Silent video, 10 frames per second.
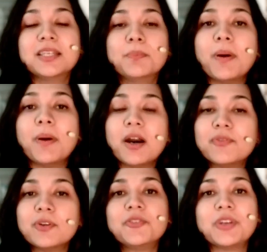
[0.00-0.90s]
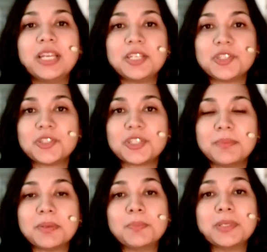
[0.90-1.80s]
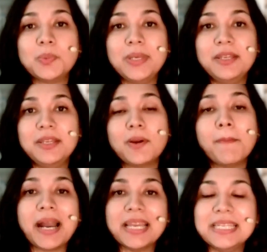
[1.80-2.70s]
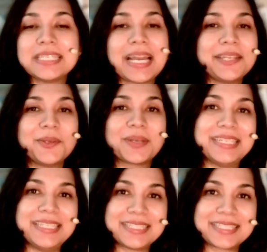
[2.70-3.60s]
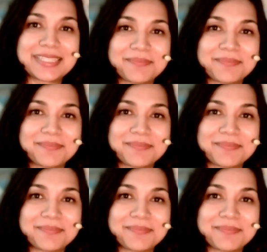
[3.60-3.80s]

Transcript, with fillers: the powerful relationship between your mind and your kidneys.